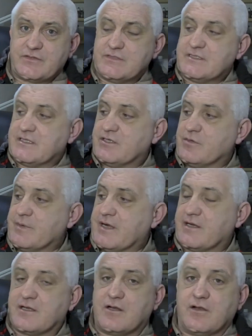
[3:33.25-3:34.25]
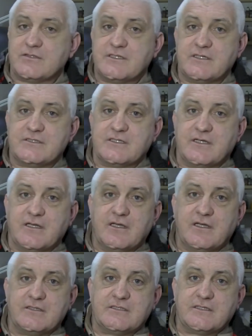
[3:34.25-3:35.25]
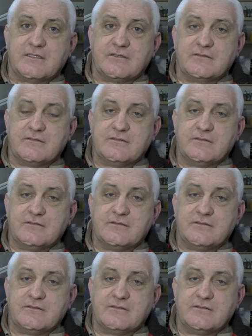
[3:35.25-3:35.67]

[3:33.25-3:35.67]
recently come out of the closet as a